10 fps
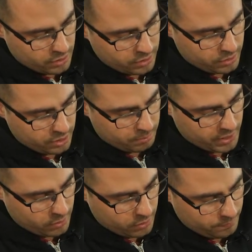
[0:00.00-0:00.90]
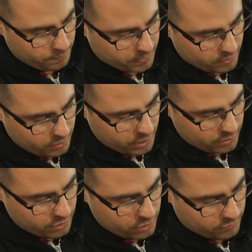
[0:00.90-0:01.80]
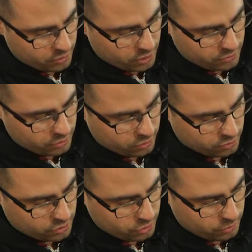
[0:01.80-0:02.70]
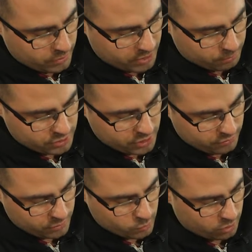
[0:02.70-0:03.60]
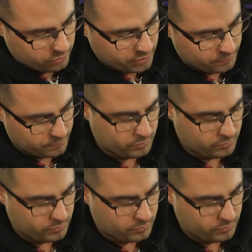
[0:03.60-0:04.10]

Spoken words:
you've got your power, and then you've got your 2 outputs here as well here